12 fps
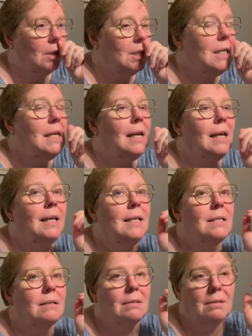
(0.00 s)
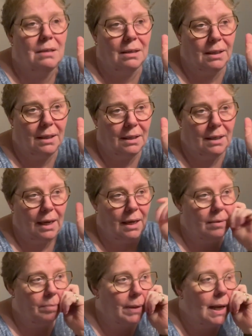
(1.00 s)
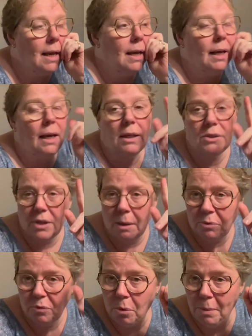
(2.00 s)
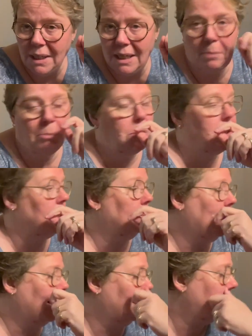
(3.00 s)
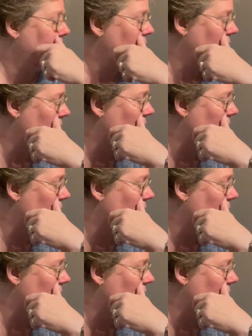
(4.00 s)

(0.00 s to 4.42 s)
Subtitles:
the entire day, except for my temperature blanket.